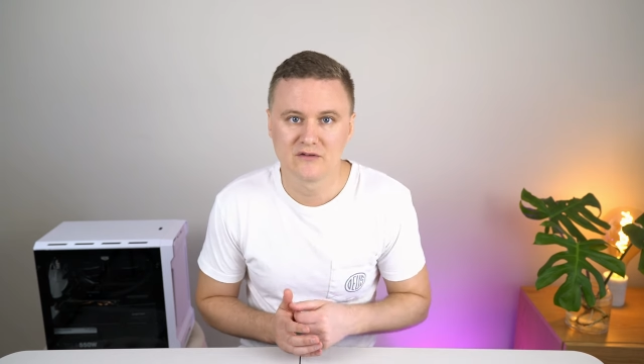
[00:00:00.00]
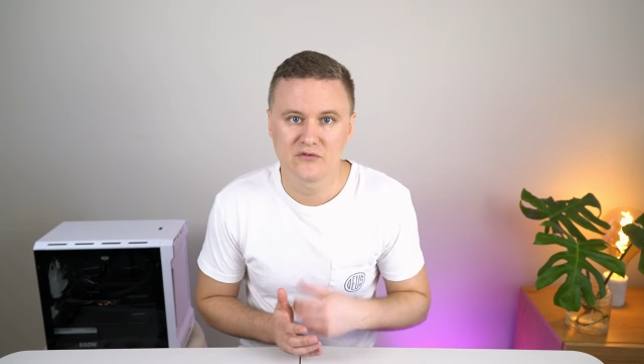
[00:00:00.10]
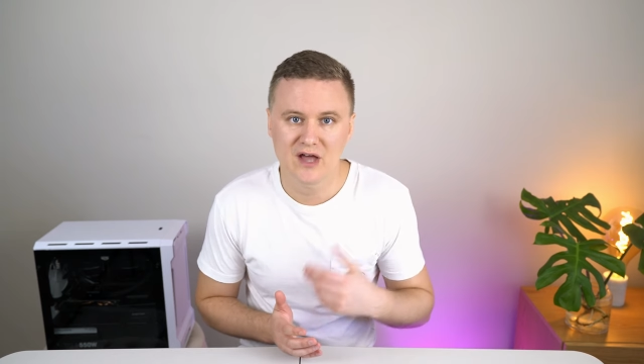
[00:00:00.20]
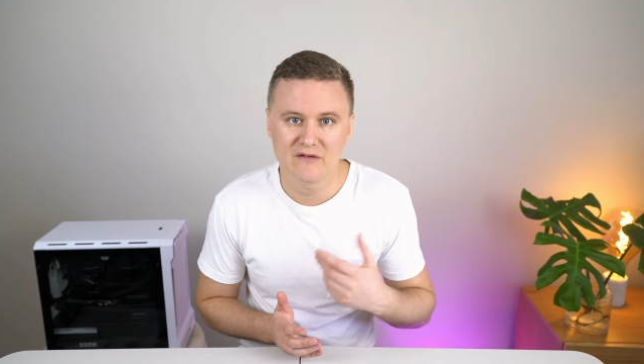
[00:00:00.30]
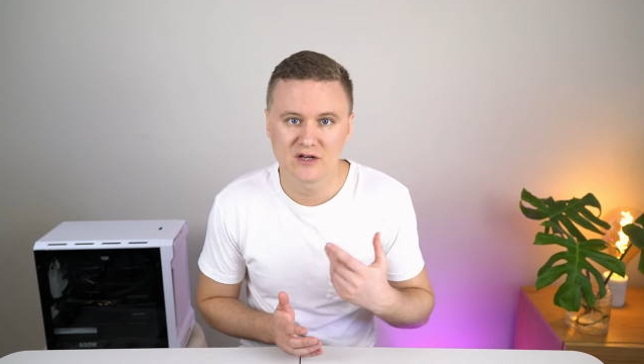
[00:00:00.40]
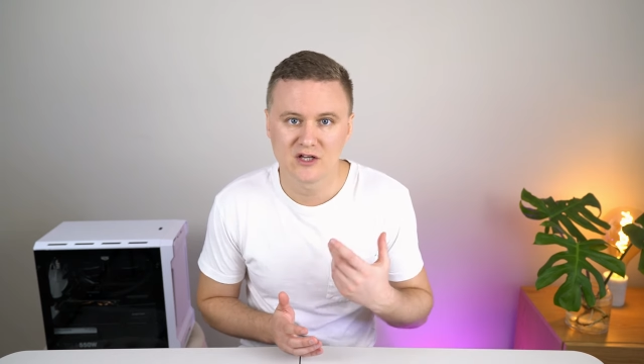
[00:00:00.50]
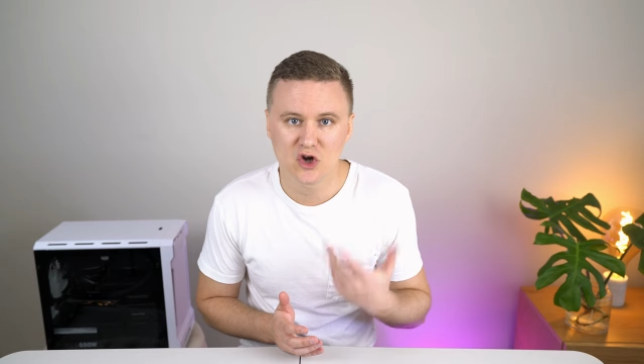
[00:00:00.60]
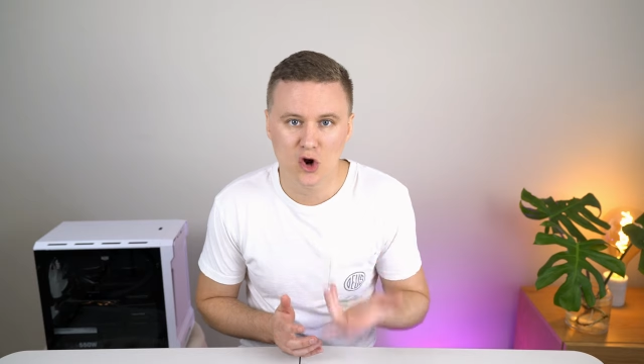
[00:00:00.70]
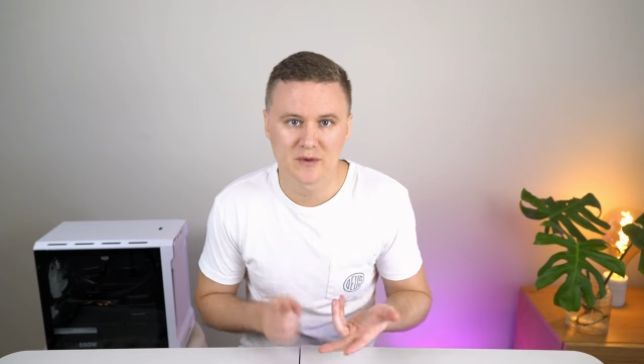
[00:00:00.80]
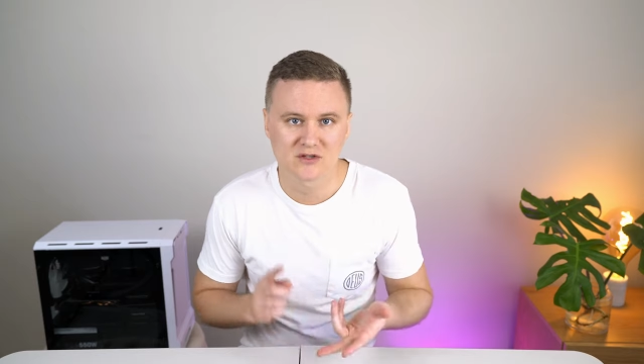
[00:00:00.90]
And if you have any
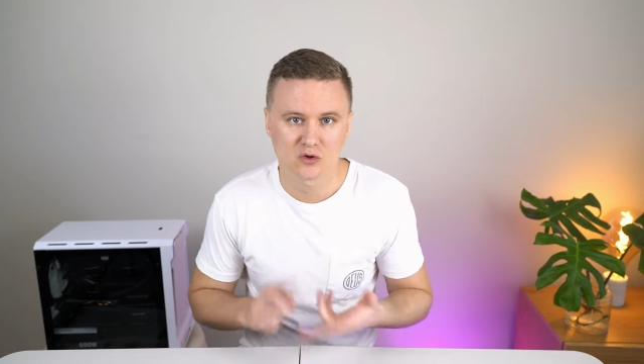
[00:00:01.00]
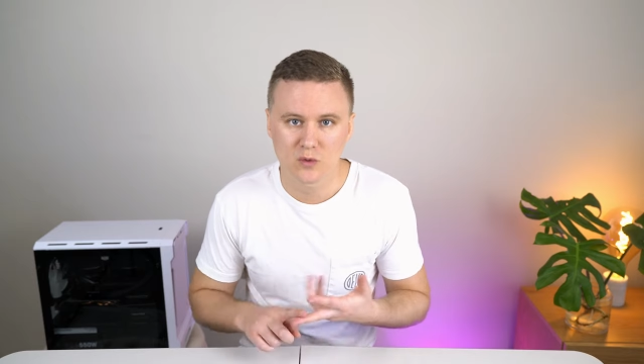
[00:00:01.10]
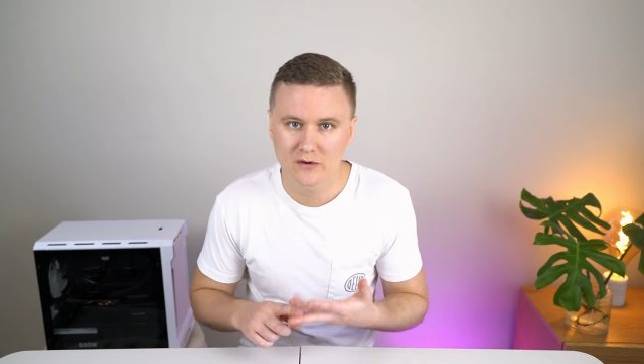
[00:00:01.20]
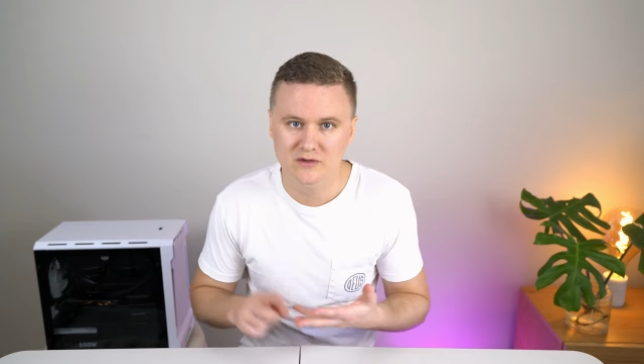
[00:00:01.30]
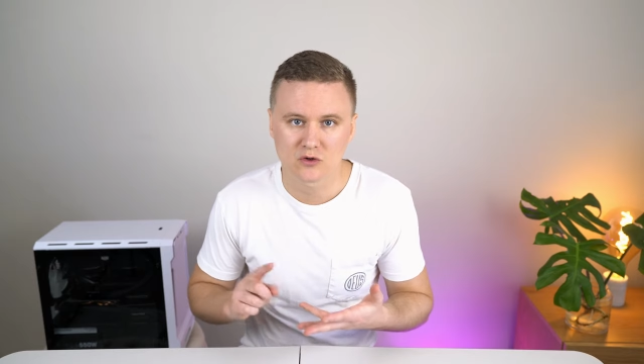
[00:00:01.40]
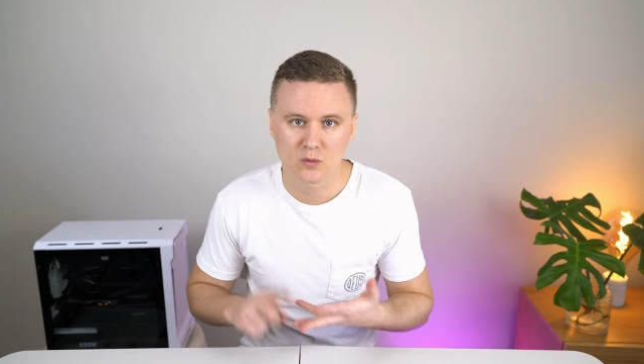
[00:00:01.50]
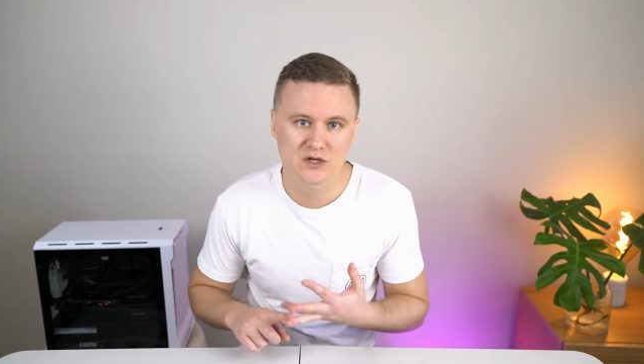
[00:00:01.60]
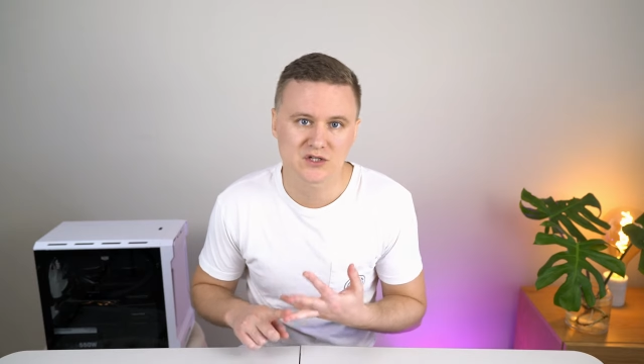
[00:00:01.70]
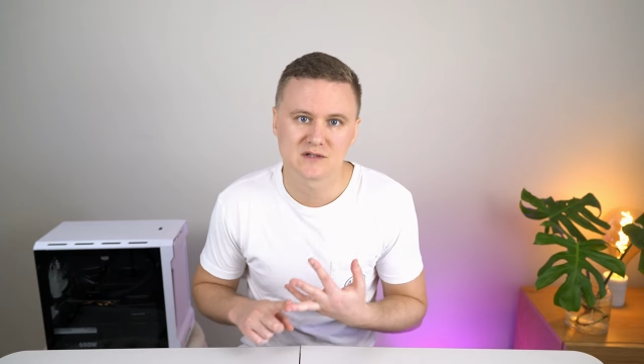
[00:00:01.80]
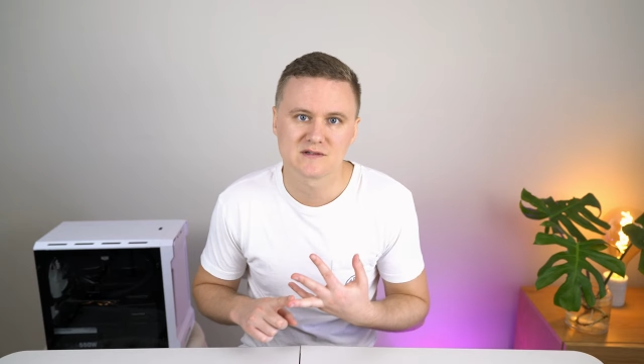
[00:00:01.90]
comments or queries or
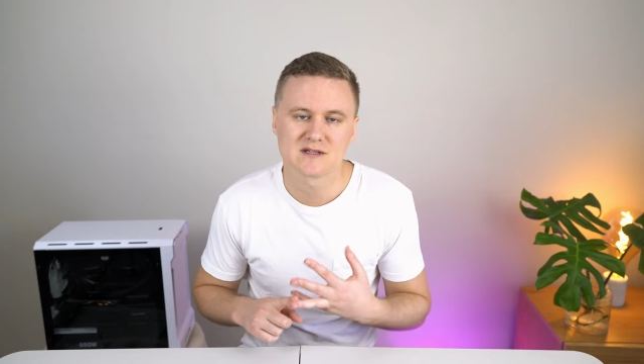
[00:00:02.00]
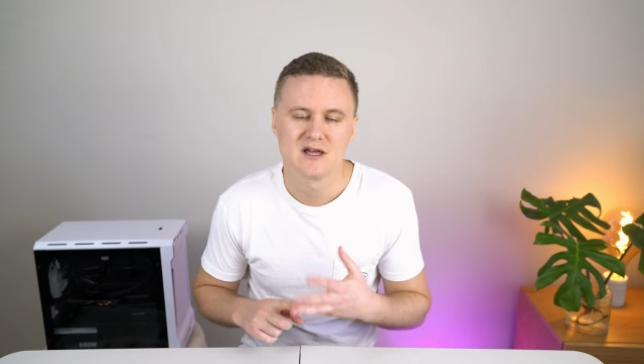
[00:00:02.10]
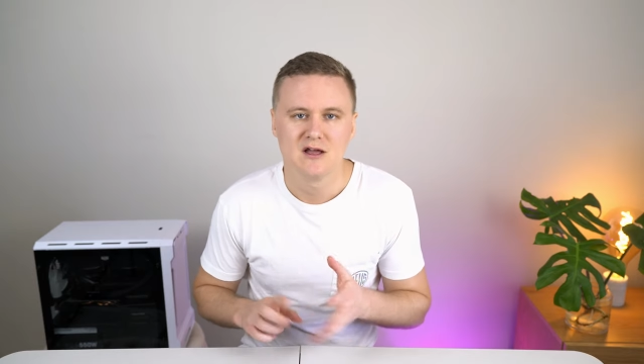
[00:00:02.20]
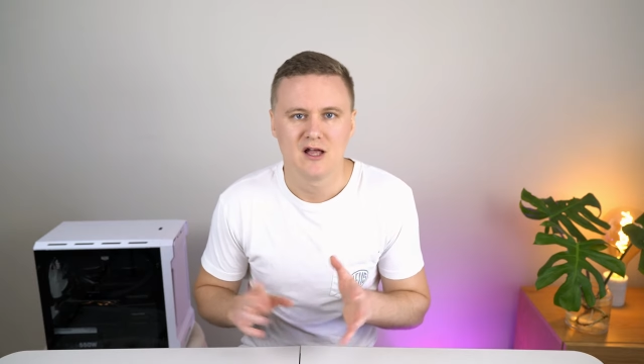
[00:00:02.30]
questions